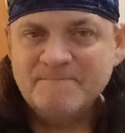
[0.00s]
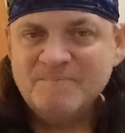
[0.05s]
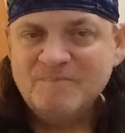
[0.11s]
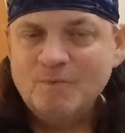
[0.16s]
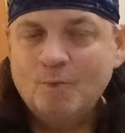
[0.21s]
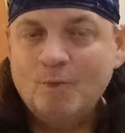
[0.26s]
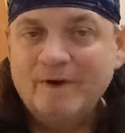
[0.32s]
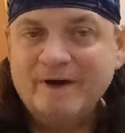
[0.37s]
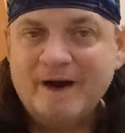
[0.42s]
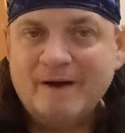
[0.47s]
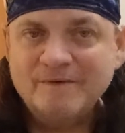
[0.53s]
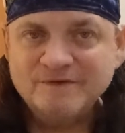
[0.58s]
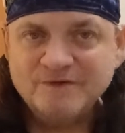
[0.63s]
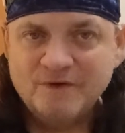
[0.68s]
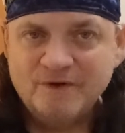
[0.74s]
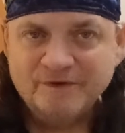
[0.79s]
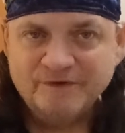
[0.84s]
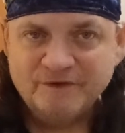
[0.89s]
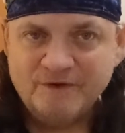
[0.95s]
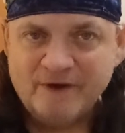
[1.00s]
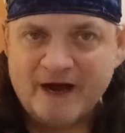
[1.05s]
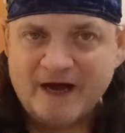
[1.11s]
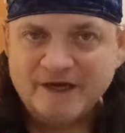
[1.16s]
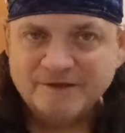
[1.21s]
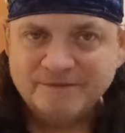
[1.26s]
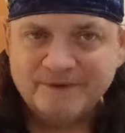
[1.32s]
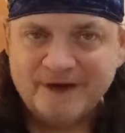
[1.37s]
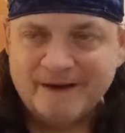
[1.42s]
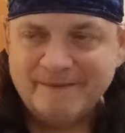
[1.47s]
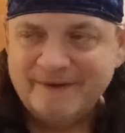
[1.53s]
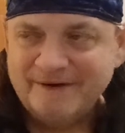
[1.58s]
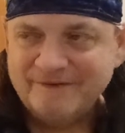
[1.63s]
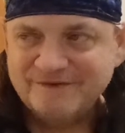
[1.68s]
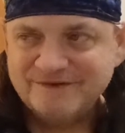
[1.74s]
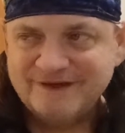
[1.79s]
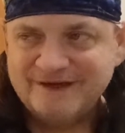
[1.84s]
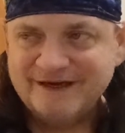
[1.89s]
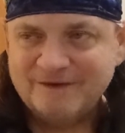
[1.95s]
when I was going through algebra. I mean, it
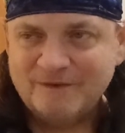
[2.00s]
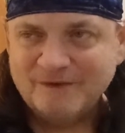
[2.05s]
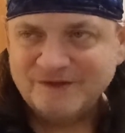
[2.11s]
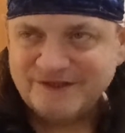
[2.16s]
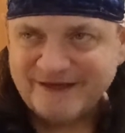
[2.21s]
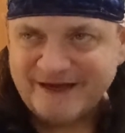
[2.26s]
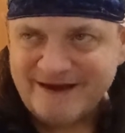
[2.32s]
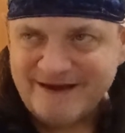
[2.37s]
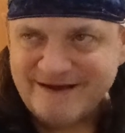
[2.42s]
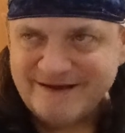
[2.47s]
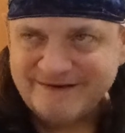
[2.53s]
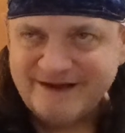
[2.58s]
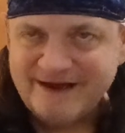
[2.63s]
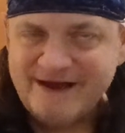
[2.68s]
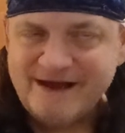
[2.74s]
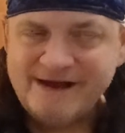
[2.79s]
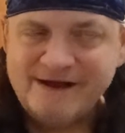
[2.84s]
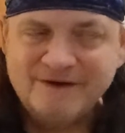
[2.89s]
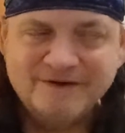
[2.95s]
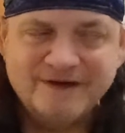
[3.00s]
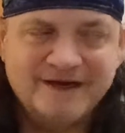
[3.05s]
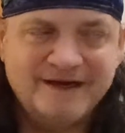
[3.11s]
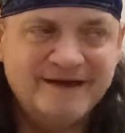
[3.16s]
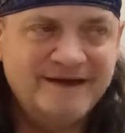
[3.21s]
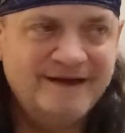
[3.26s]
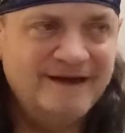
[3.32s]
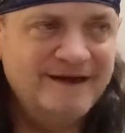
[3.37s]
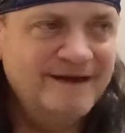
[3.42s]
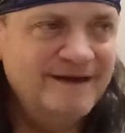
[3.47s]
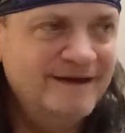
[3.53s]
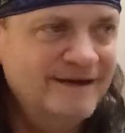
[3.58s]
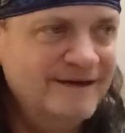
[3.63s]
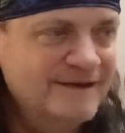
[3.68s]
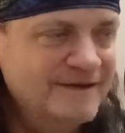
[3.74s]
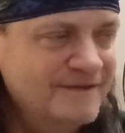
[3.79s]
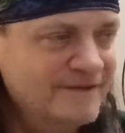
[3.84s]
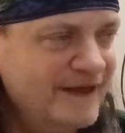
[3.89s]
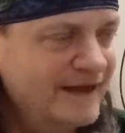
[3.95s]
was like, once again, yeah, okay,
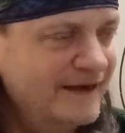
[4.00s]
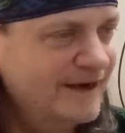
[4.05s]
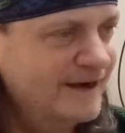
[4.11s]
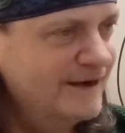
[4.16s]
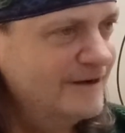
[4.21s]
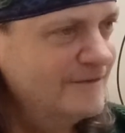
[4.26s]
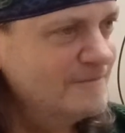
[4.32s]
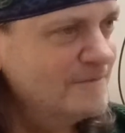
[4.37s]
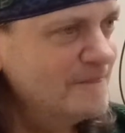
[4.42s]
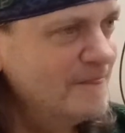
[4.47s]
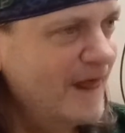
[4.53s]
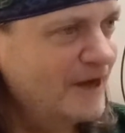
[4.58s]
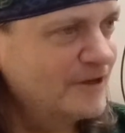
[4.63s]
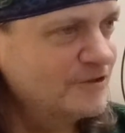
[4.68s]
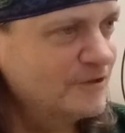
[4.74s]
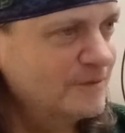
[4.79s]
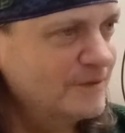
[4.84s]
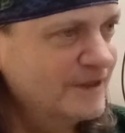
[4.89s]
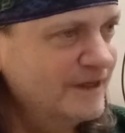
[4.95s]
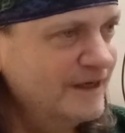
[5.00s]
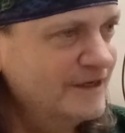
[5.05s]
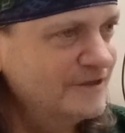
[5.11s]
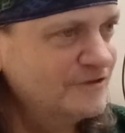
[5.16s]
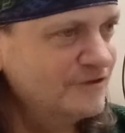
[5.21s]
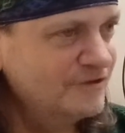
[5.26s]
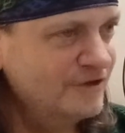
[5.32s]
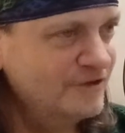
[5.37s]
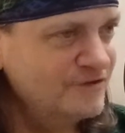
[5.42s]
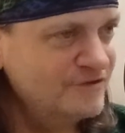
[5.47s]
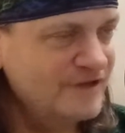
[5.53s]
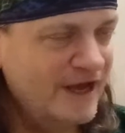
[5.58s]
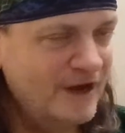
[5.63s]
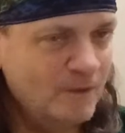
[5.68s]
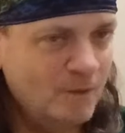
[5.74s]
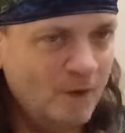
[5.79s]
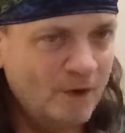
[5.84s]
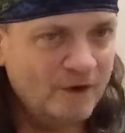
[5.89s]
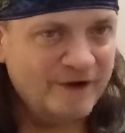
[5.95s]
that algebra introduced
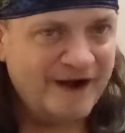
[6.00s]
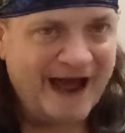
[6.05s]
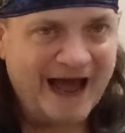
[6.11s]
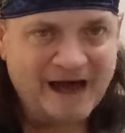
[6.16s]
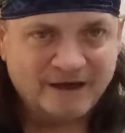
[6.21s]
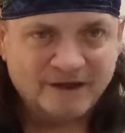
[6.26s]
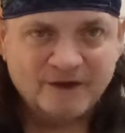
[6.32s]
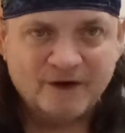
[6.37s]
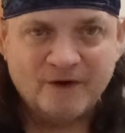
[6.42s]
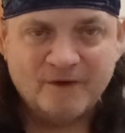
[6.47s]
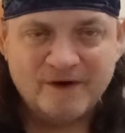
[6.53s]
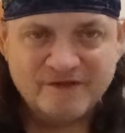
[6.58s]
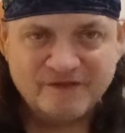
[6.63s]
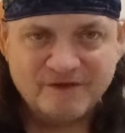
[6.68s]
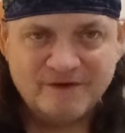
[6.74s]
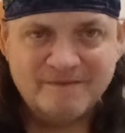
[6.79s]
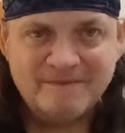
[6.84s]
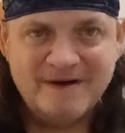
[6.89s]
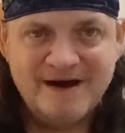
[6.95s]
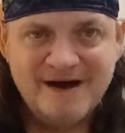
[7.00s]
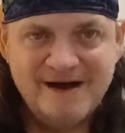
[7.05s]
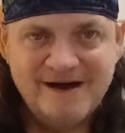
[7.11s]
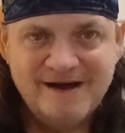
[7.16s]
that word algorithm.